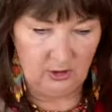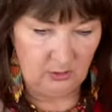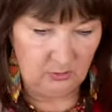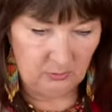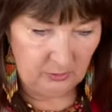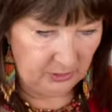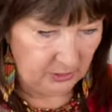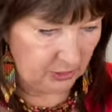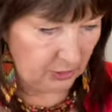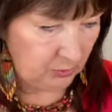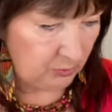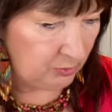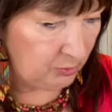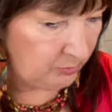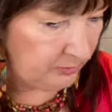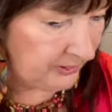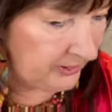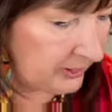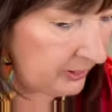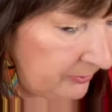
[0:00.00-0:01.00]
which will
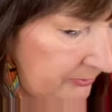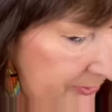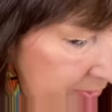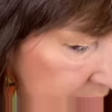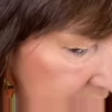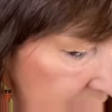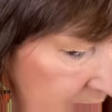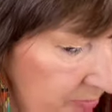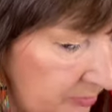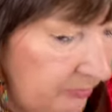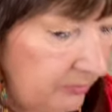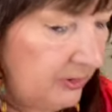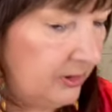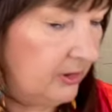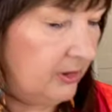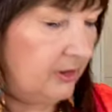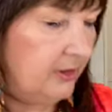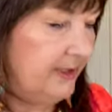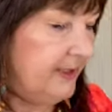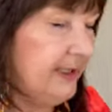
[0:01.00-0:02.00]
be going on
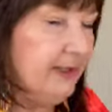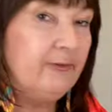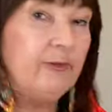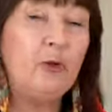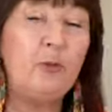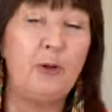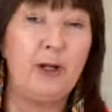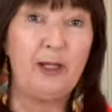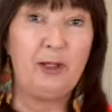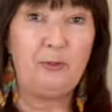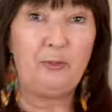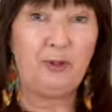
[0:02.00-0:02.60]
the giveaway